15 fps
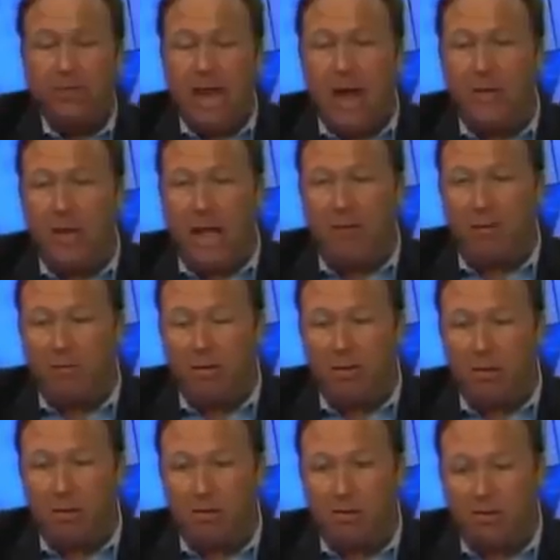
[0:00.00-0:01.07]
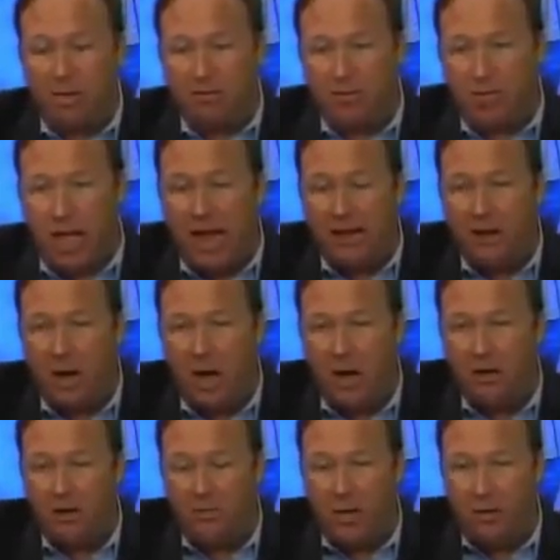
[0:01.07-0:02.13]
Now the governments have signed
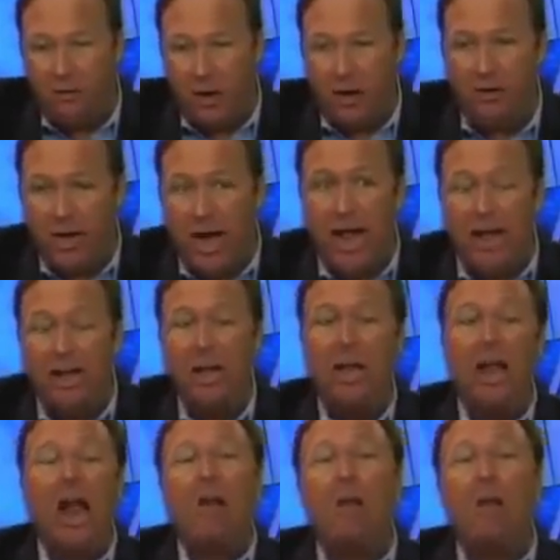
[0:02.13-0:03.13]
on to their debt,